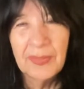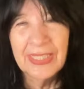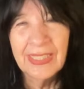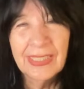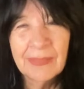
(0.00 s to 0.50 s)

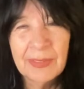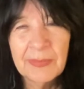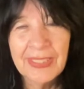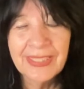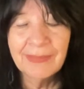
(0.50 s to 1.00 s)

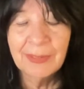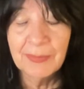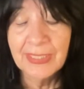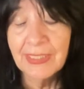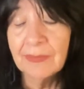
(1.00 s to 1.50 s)
Baby, baby,
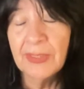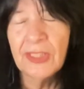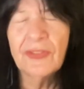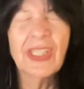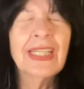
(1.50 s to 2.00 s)
baby,
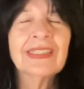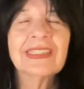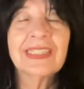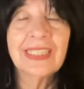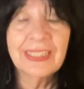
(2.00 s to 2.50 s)
you
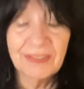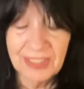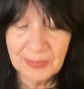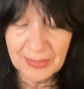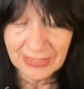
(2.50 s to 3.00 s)
can't say
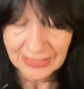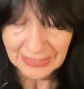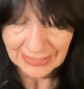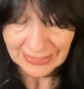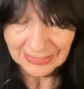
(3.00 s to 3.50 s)
what's been
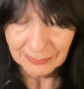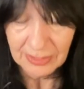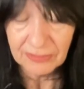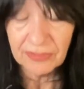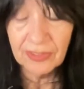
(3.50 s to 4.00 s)
said
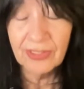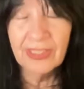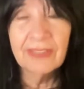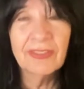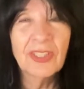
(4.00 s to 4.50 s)

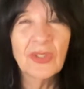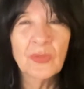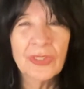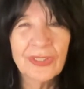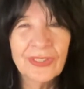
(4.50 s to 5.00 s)
before, even though
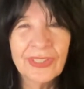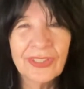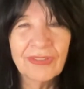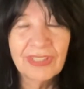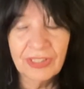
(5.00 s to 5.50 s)
words
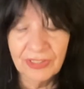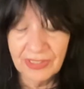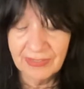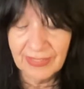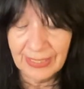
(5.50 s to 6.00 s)
are
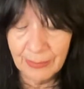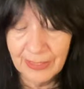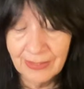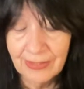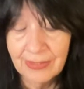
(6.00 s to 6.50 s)
creatures of
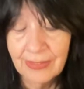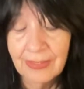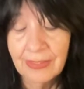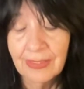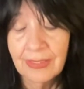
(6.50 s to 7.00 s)
habit.
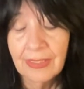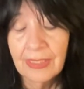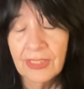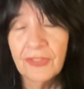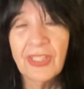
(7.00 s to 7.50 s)

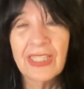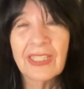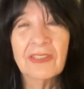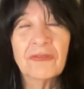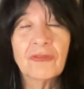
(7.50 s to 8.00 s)
You
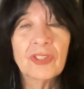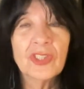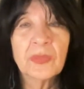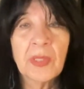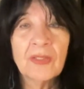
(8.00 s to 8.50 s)
cannot
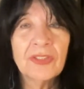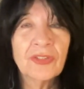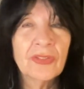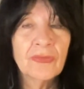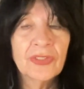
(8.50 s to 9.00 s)
force
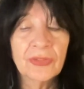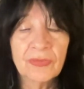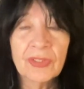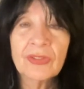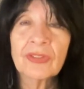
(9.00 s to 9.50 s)
poetry with a
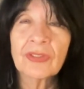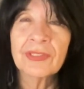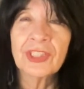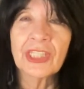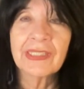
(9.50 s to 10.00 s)
ruler
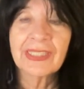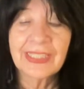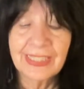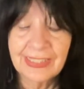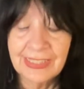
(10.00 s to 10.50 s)
or jail
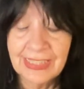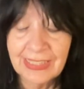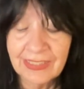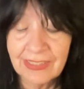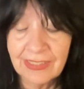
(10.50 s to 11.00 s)
it at a
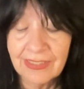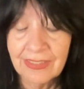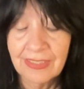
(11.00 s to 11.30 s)
desk.